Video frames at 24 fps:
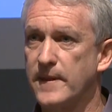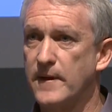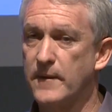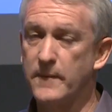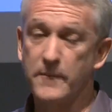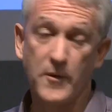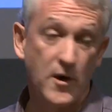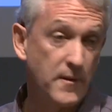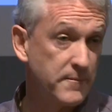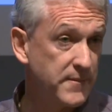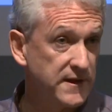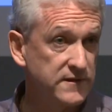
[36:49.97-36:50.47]
It
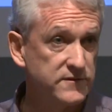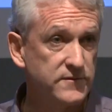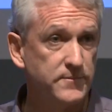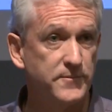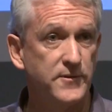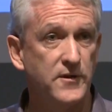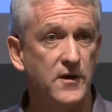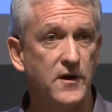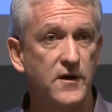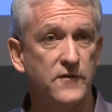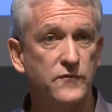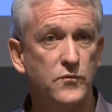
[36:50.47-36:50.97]
might be
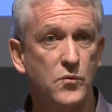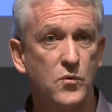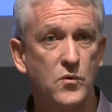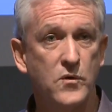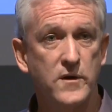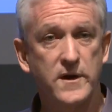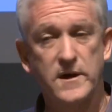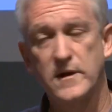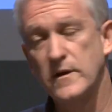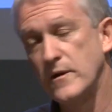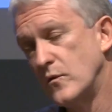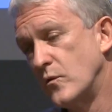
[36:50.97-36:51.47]
supply of
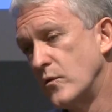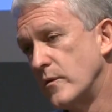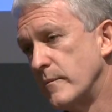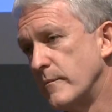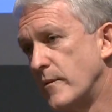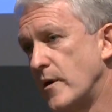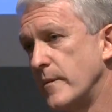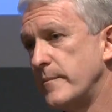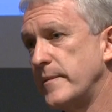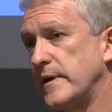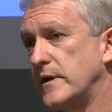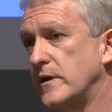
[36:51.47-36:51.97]
water, or it
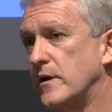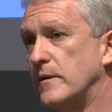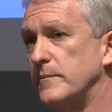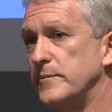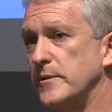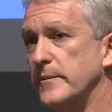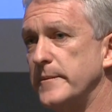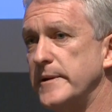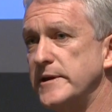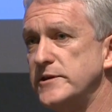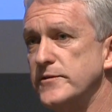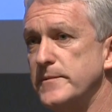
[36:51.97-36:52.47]
might be
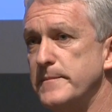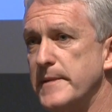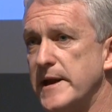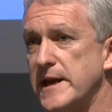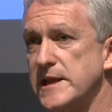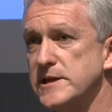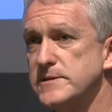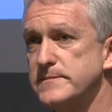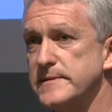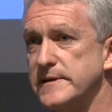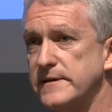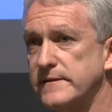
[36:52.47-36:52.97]
complementary
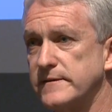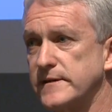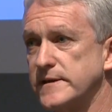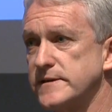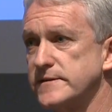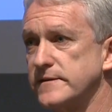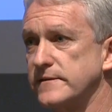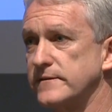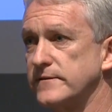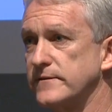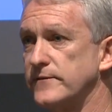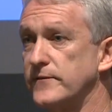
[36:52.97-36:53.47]
management
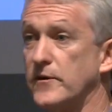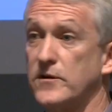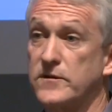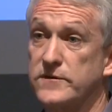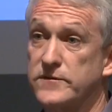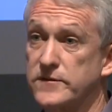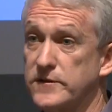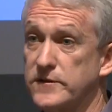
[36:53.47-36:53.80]
such as fox